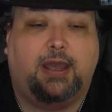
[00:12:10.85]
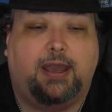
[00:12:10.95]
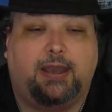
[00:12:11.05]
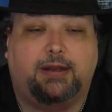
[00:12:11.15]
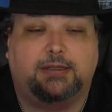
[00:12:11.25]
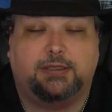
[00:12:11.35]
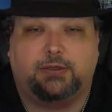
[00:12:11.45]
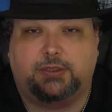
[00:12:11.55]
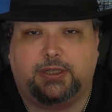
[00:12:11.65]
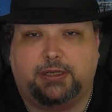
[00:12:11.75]
and
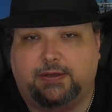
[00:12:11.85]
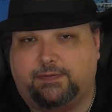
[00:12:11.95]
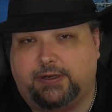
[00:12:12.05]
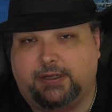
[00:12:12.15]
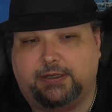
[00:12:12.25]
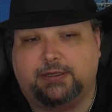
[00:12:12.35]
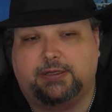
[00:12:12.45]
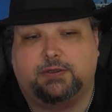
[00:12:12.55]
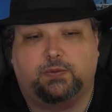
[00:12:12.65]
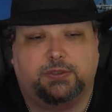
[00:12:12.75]
associate different
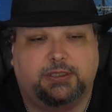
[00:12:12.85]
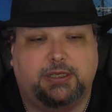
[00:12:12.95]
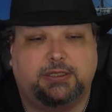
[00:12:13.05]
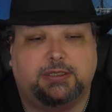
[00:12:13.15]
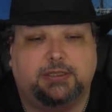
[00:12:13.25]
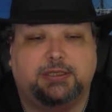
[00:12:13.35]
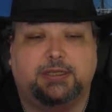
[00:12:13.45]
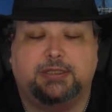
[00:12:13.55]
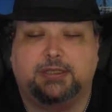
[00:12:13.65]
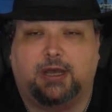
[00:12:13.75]
entities with seasons
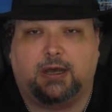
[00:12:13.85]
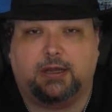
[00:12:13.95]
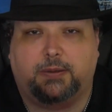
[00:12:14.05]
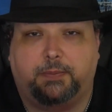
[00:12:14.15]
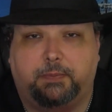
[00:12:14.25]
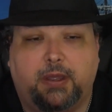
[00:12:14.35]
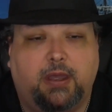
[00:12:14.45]
is autumn.